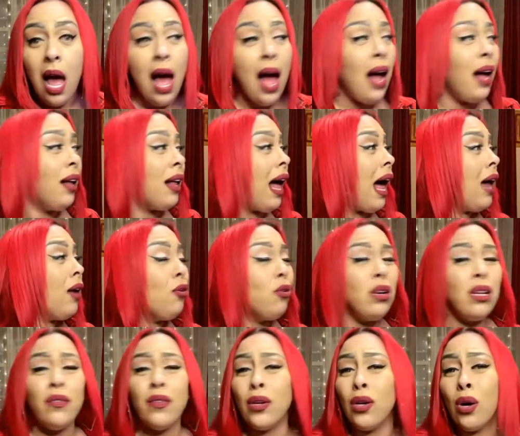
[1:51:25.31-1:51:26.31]
Hell, I don't
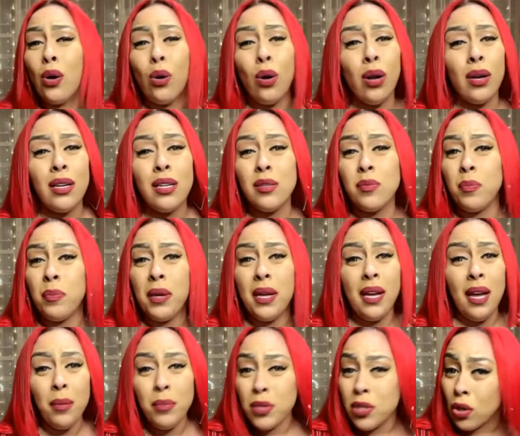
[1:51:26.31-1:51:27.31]
even go on his
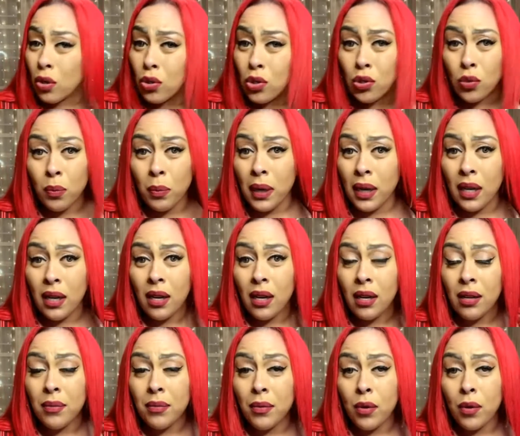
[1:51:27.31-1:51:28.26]
BM social media.